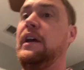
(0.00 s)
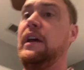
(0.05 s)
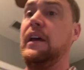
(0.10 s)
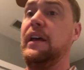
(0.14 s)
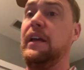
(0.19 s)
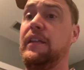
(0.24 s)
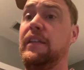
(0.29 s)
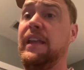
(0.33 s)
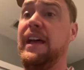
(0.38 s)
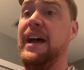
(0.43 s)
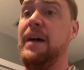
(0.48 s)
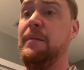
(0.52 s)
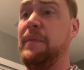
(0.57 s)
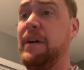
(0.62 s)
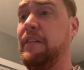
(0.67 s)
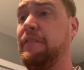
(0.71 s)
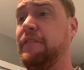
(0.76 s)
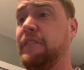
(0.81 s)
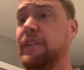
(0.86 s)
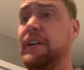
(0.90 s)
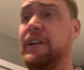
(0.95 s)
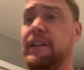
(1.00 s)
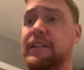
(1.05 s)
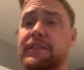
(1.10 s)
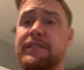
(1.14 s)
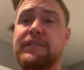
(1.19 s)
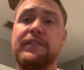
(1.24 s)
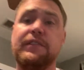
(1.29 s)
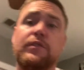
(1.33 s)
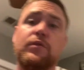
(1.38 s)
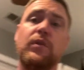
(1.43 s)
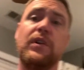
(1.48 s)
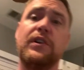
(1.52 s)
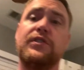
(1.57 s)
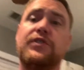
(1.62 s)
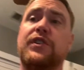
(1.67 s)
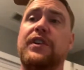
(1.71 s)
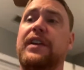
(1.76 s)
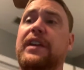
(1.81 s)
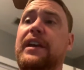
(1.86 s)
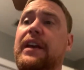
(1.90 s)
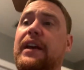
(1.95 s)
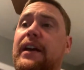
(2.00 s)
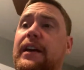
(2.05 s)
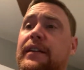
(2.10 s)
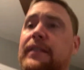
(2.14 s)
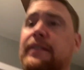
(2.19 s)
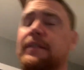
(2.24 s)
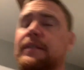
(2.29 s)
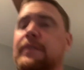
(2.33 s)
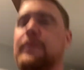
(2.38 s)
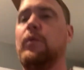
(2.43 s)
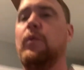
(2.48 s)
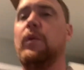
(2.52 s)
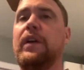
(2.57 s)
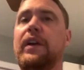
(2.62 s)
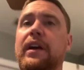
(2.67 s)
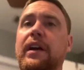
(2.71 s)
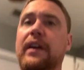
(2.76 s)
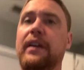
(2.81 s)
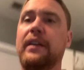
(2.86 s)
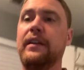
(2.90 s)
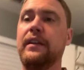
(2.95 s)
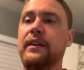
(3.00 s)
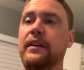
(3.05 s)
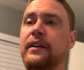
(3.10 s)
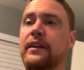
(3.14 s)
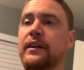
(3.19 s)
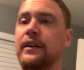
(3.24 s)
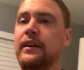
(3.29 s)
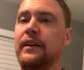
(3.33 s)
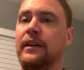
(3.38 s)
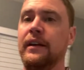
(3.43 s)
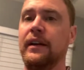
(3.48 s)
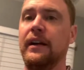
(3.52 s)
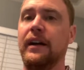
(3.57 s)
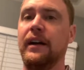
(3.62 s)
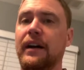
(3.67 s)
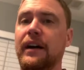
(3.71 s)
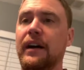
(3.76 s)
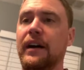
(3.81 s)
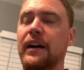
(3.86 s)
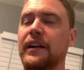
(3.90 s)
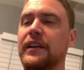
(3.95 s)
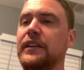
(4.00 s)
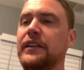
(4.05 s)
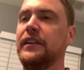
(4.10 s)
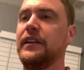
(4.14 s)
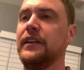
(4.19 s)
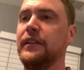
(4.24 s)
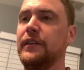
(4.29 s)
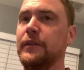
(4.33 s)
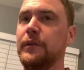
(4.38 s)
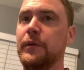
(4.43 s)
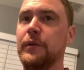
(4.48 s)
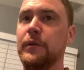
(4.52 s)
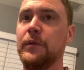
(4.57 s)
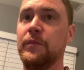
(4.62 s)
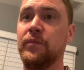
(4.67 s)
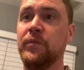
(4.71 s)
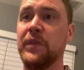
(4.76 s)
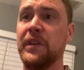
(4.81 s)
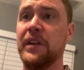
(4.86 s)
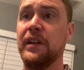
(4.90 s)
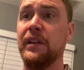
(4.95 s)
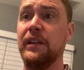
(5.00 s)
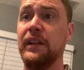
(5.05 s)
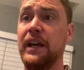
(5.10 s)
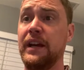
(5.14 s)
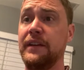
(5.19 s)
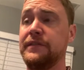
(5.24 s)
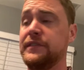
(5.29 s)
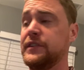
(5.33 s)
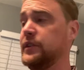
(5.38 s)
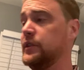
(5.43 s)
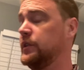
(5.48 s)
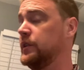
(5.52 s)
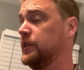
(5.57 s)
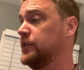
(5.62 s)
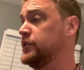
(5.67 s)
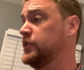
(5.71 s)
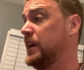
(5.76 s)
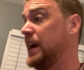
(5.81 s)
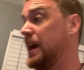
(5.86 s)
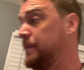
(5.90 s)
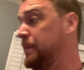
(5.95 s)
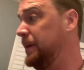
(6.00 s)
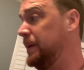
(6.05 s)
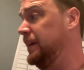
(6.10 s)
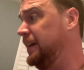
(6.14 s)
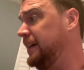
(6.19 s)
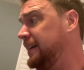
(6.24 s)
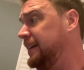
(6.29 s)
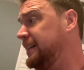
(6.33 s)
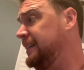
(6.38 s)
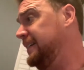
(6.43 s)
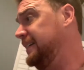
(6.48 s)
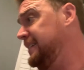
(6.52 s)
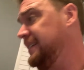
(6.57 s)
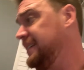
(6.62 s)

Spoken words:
And that, my friends, is what you get when you left your tripod